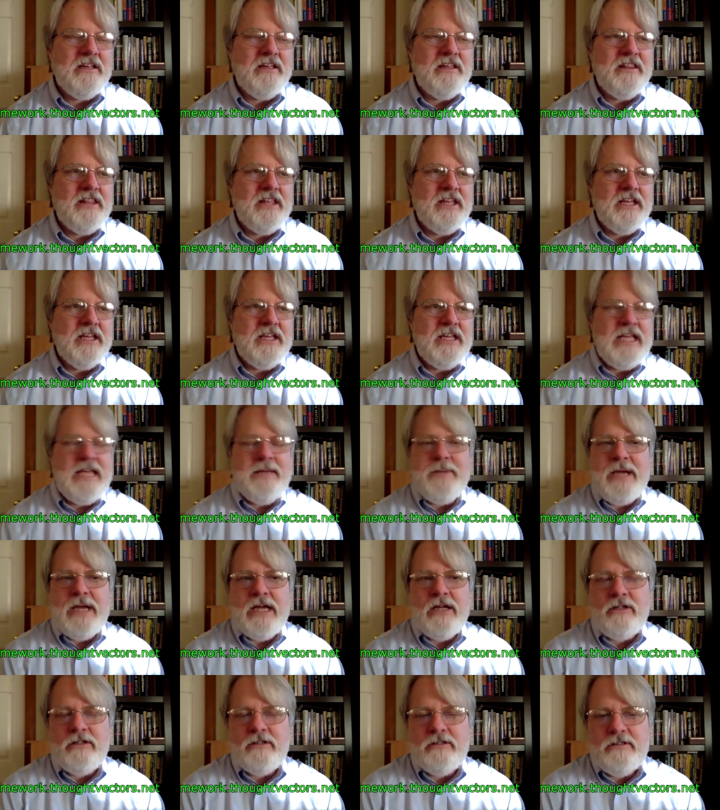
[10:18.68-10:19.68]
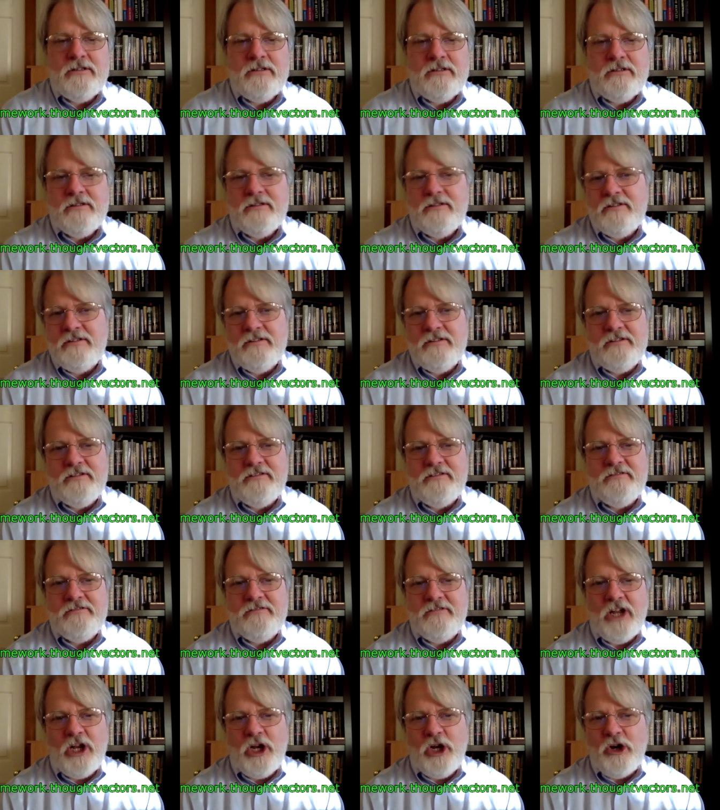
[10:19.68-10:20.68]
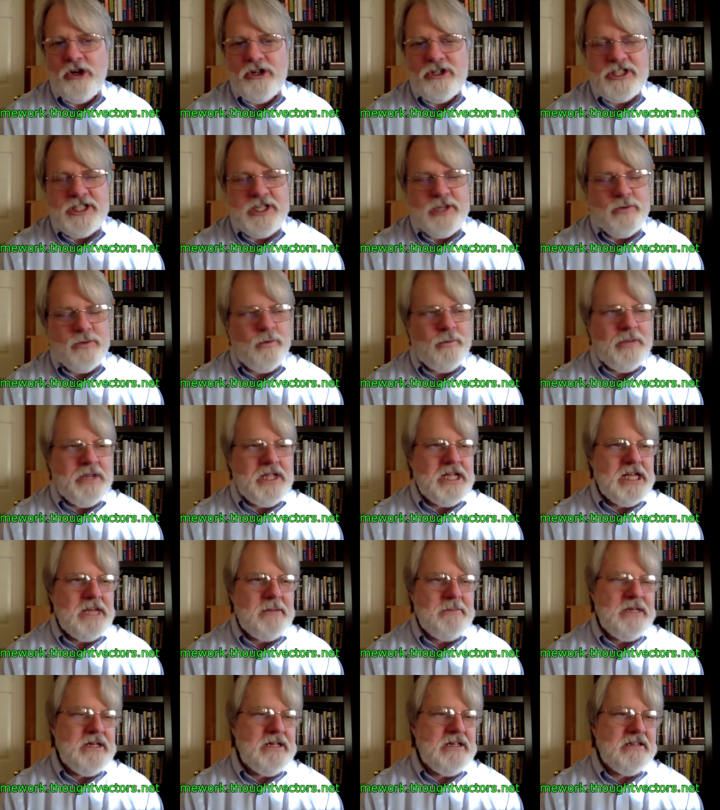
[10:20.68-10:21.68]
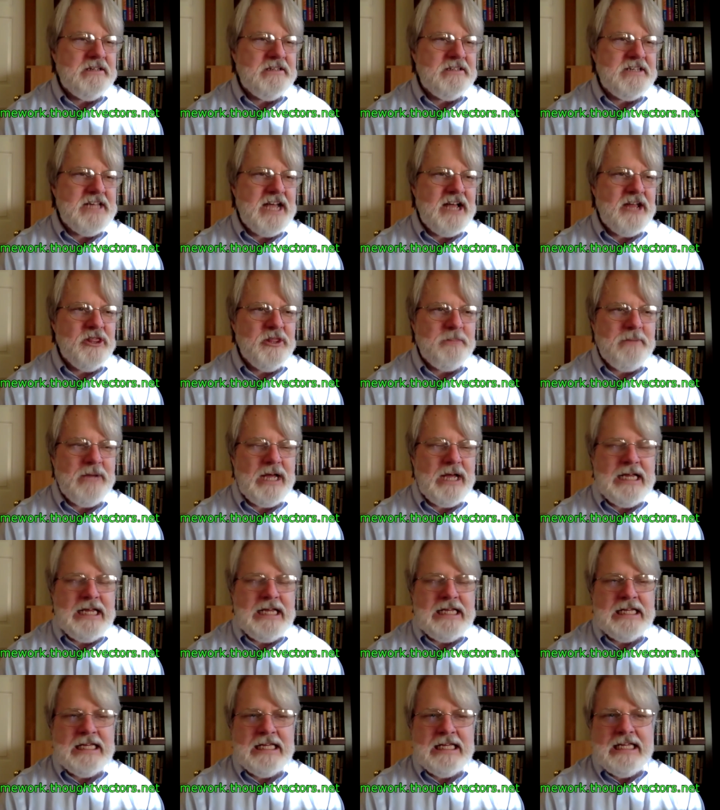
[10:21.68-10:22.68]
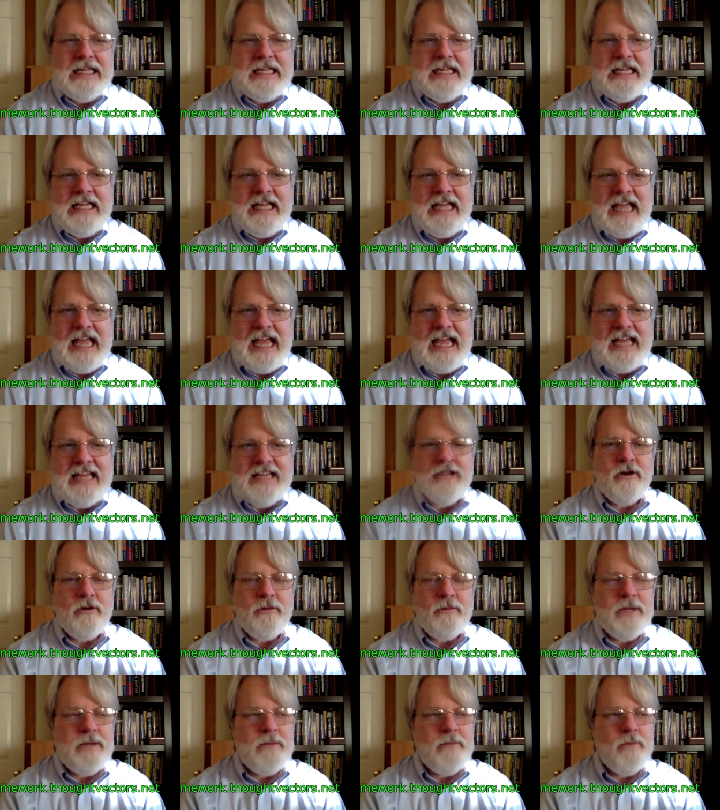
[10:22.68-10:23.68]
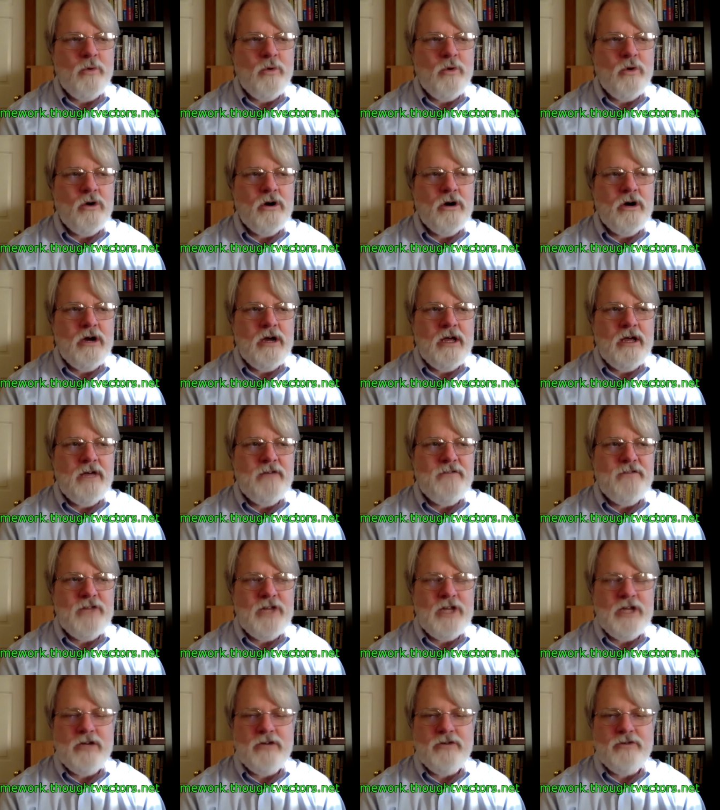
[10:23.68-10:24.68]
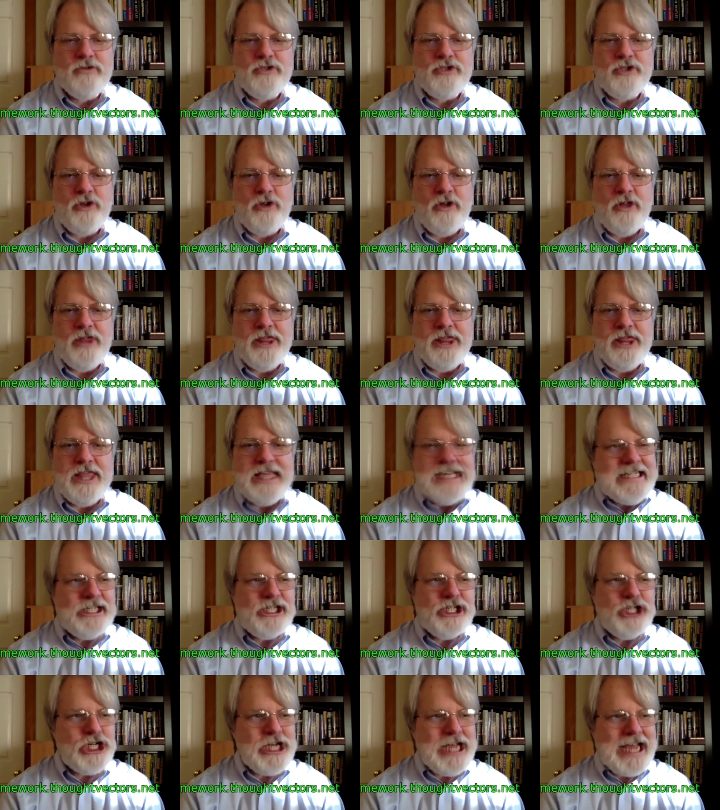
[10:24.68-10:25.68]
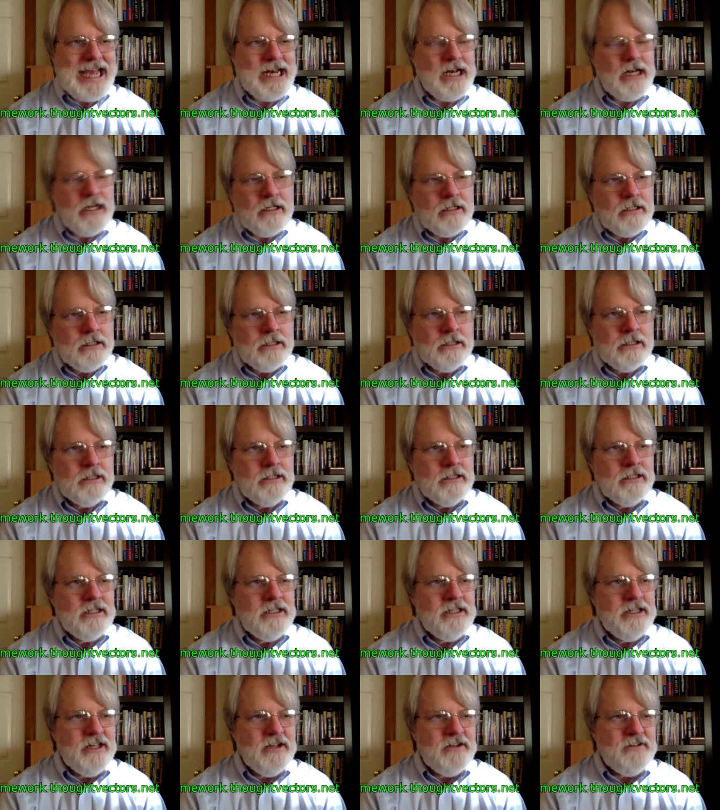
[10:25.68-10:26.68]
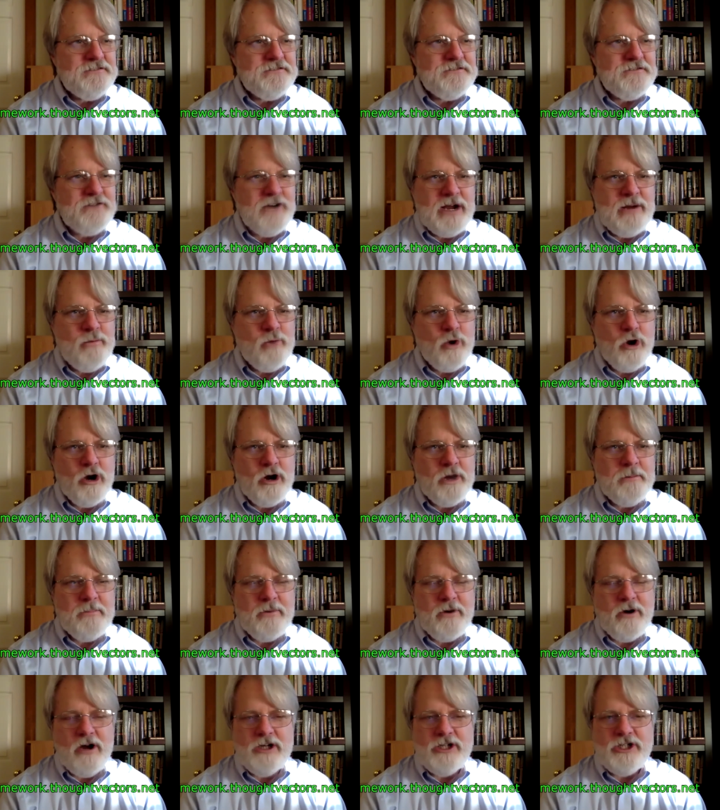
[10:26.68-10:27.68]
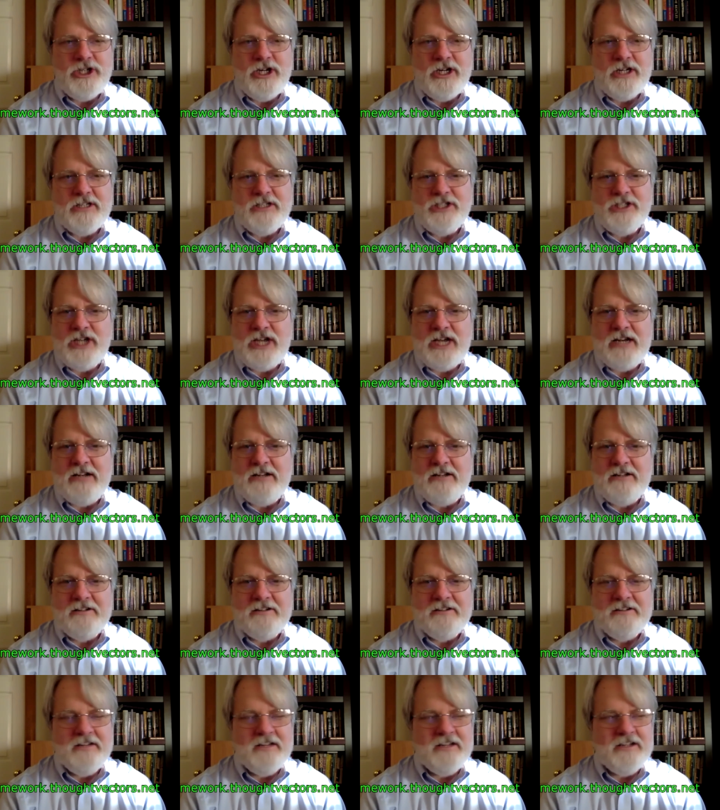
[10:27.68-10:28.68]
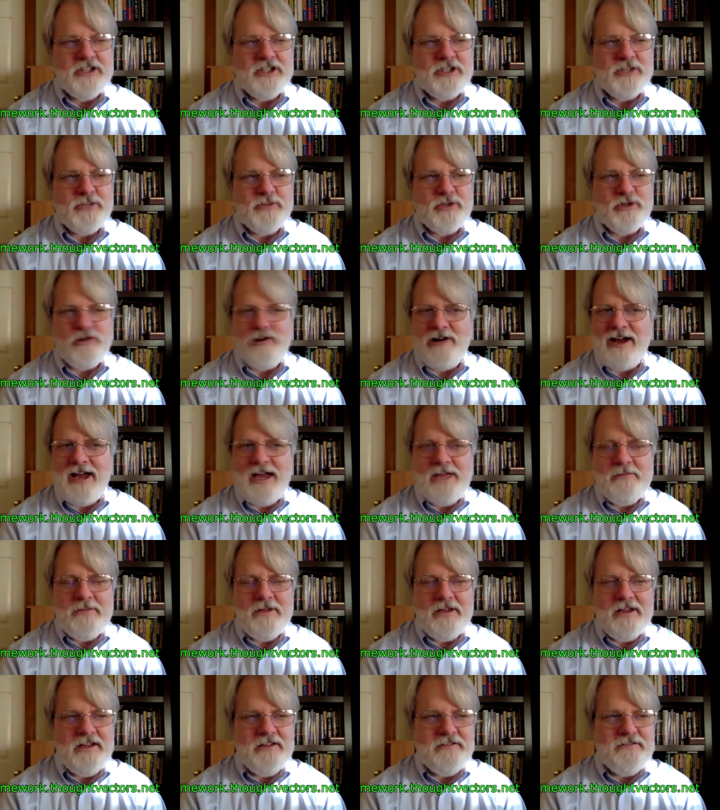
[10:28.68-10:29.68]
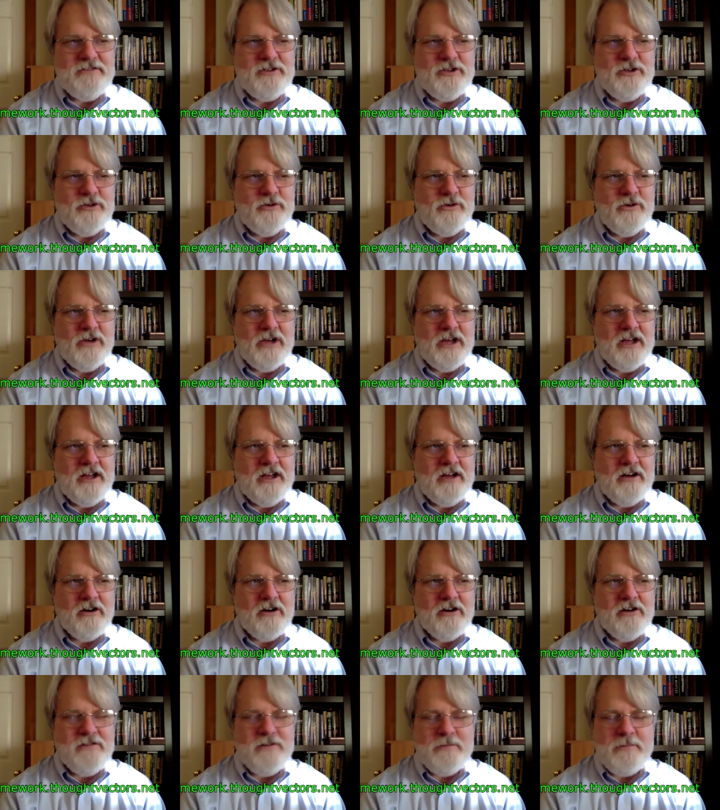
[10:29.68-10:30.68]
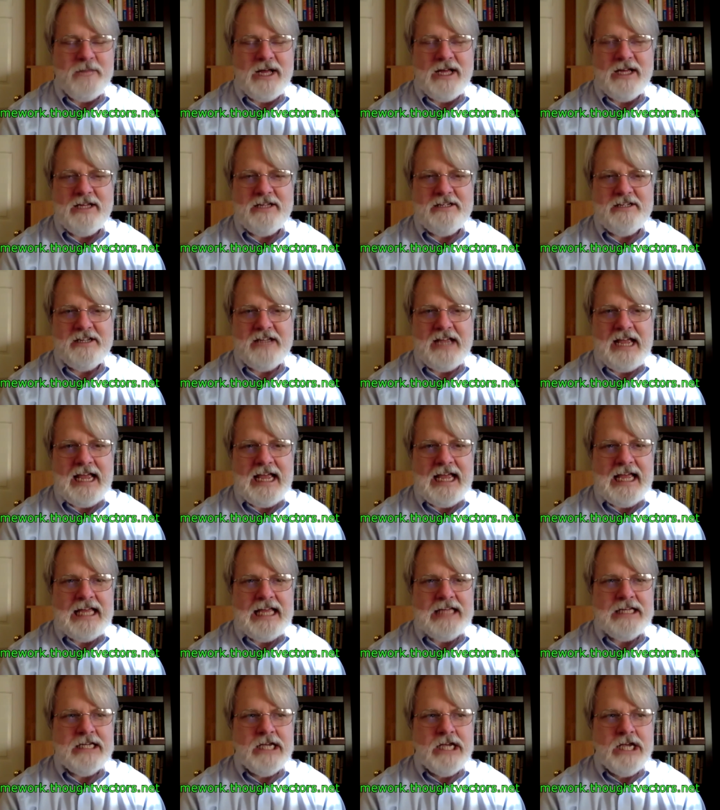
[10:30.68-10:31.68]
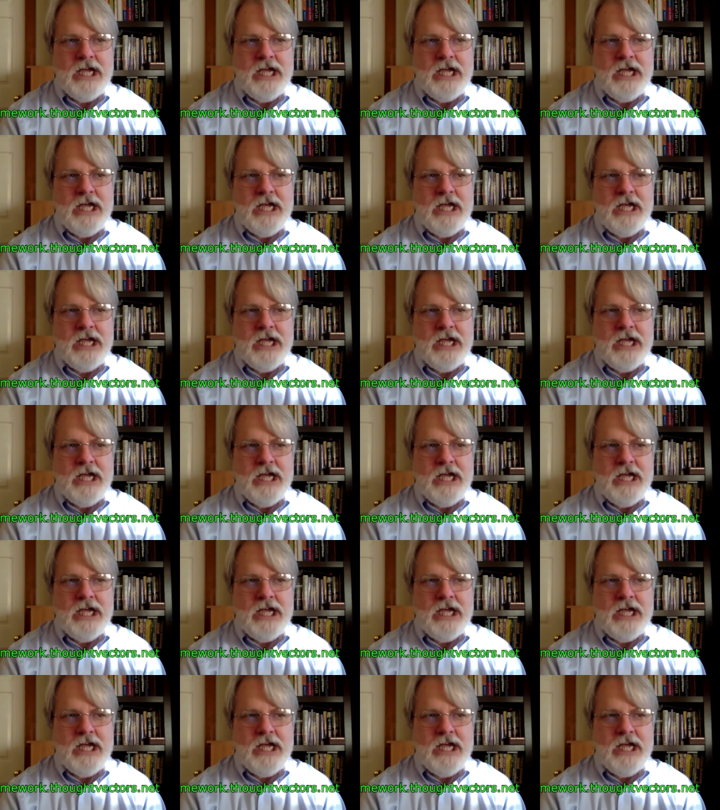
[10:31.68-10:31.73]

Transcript: the email alerts that will be coming down the pike. And there'll be more videos on this channel, the Framework Project channel. Subscribe if you are of a mind. And